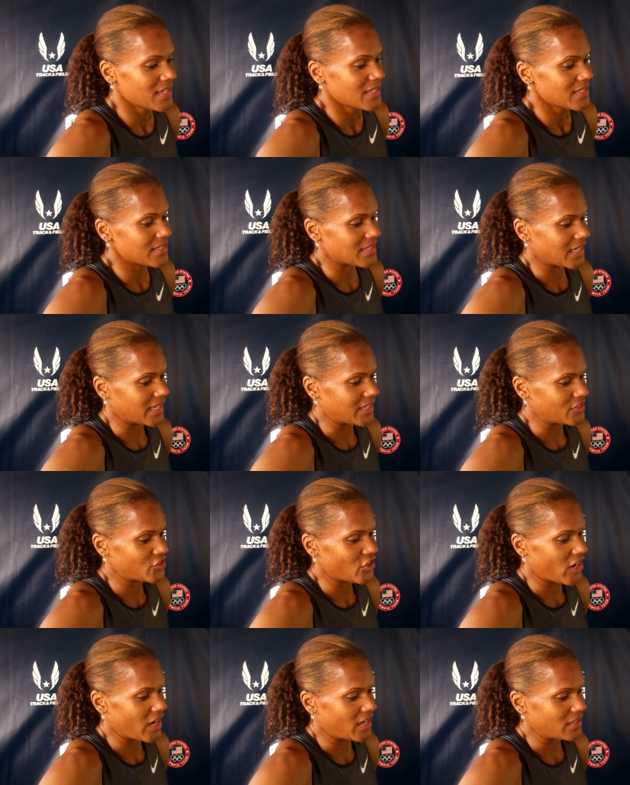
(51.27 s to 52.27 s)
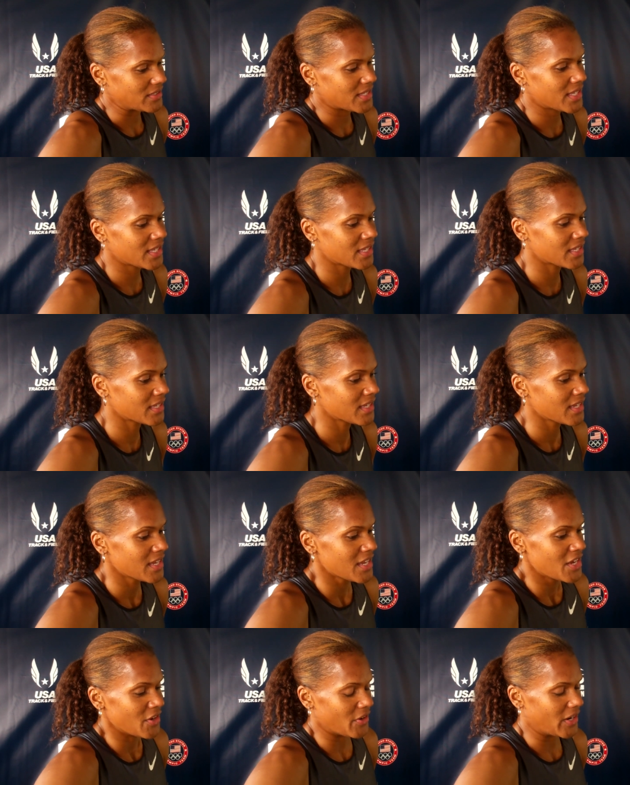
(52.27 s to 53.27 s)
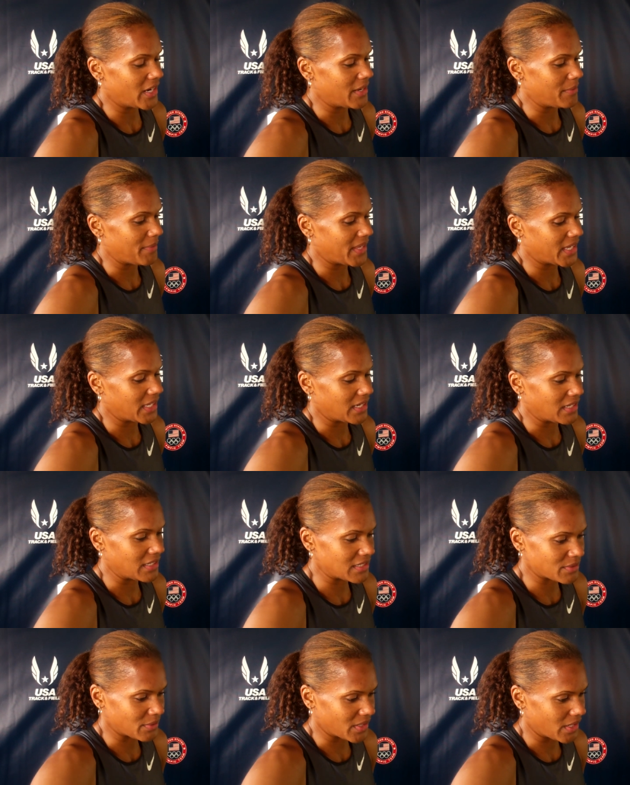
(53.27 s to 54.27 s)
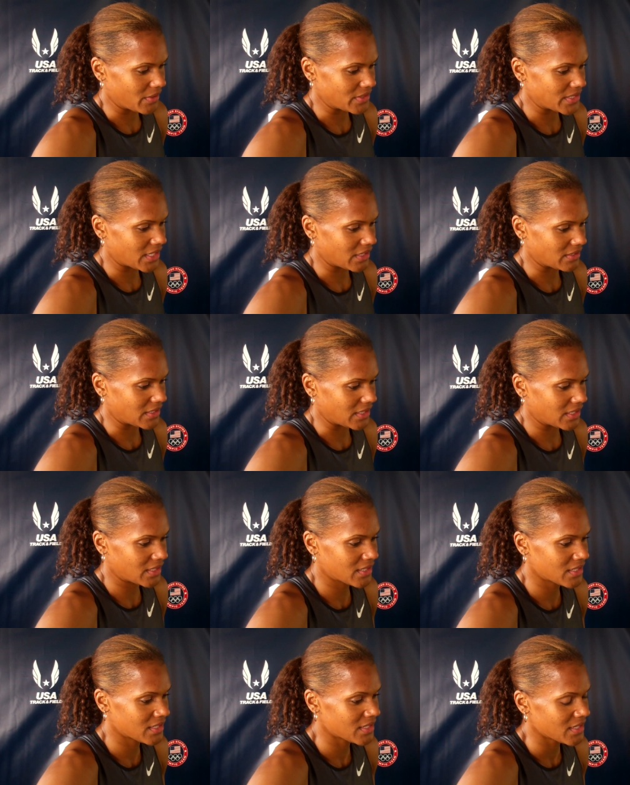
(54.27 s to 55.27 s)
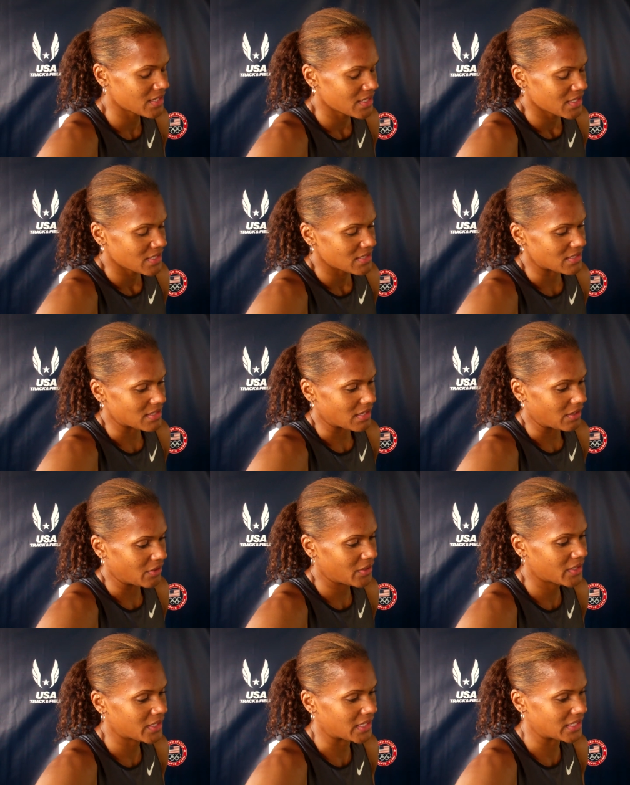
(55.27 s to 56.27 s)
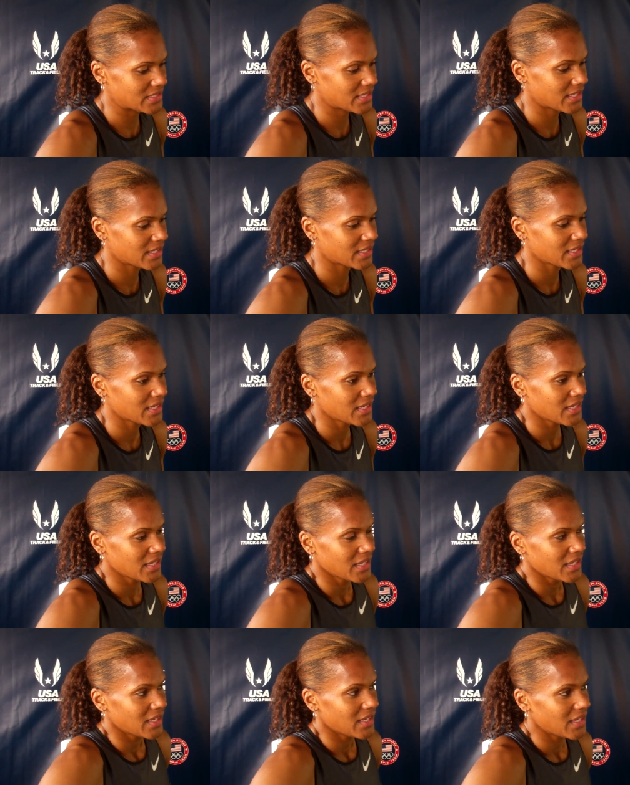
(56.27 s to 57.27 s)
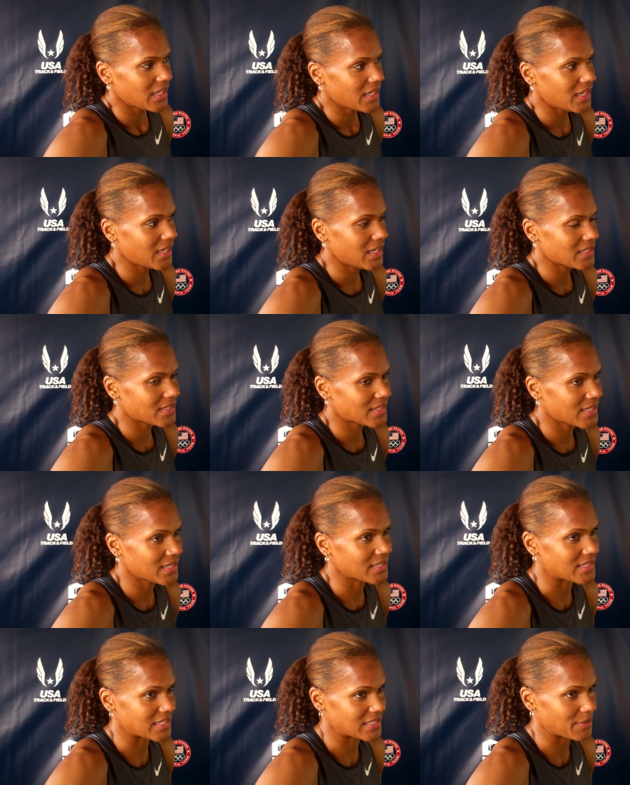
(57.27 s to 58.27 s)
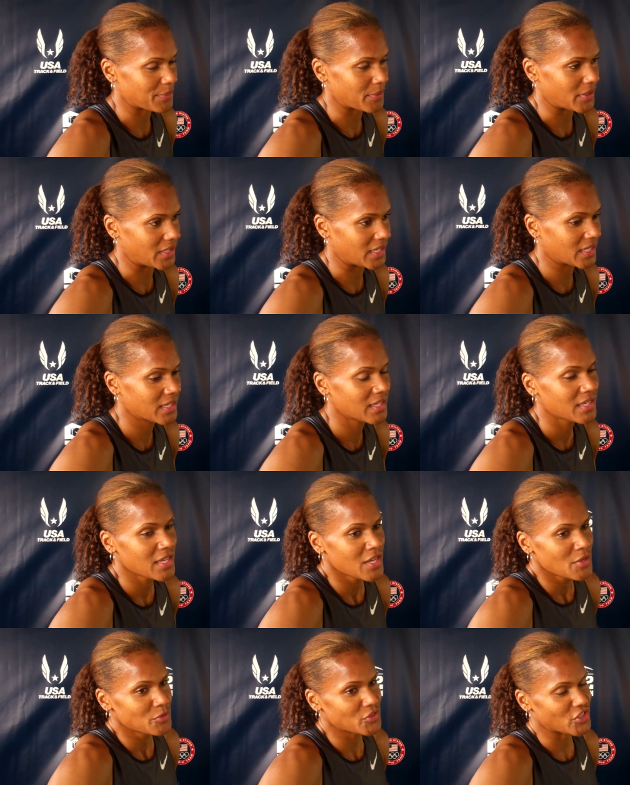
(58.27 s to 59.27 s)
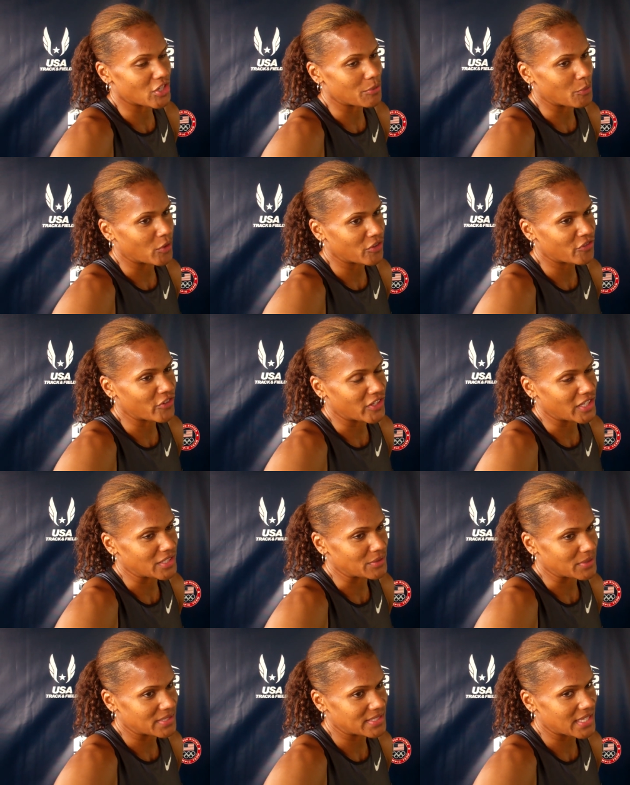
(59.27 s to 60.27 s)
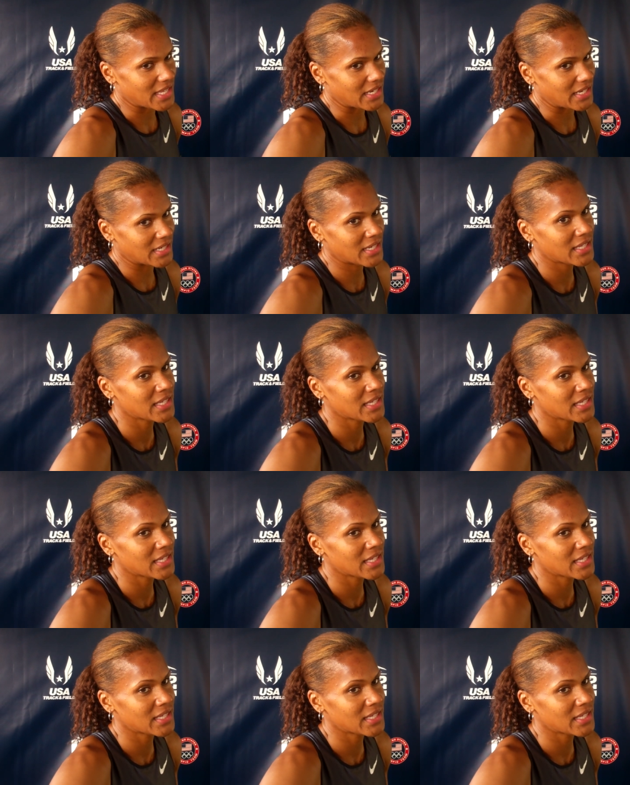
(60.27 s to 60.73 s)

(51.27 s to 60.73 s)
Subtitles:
the second trials where I didn't make it, and this one I was healthy. So it's, it's disappointing. I'm sure more feelings will set in